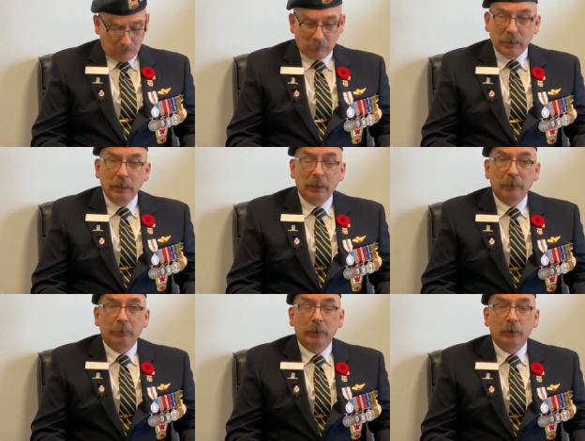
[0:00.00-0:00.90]
being a
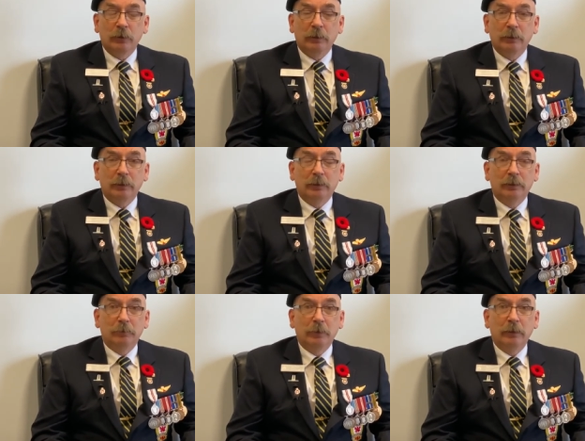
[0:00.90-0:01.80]
veteran is
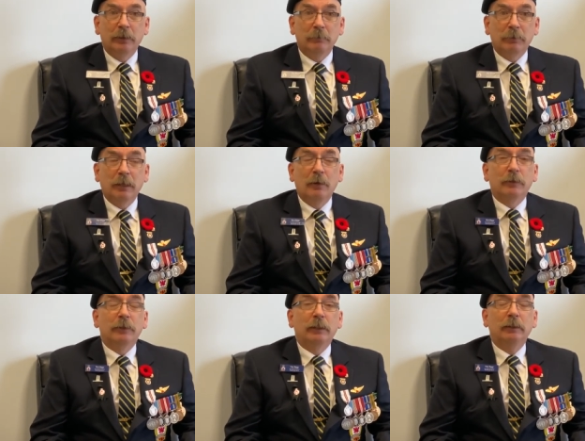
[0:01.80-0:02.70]
a very proud
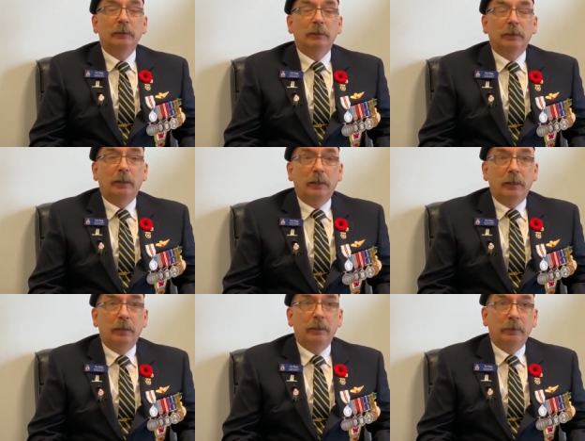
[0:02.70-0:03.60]
thing
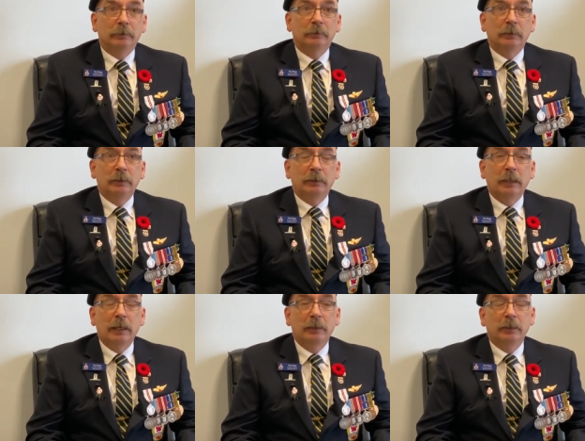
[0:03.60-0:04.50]
uh, in, in
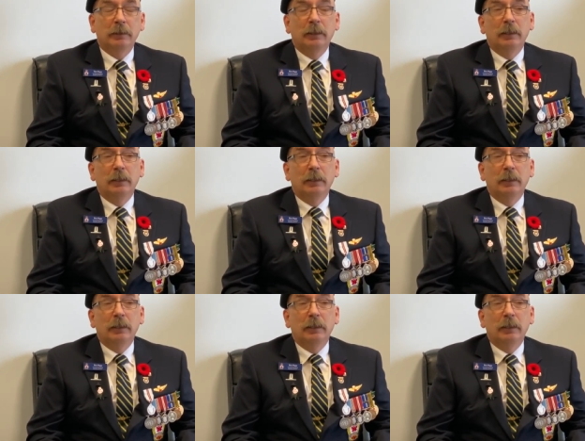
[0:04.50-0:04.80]
Canada.